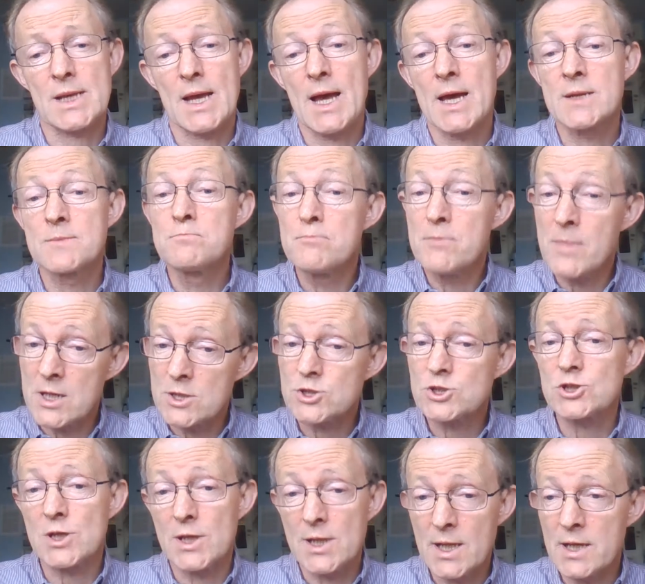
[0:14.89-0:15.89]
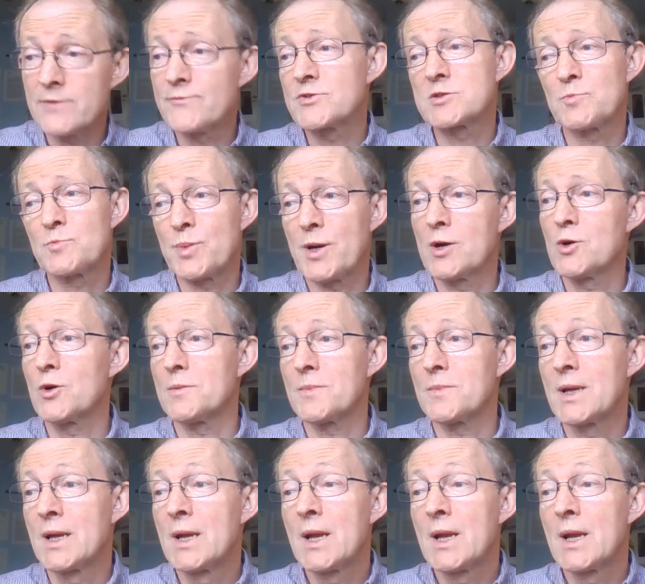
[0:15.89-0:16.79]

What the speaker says: and much loved poem,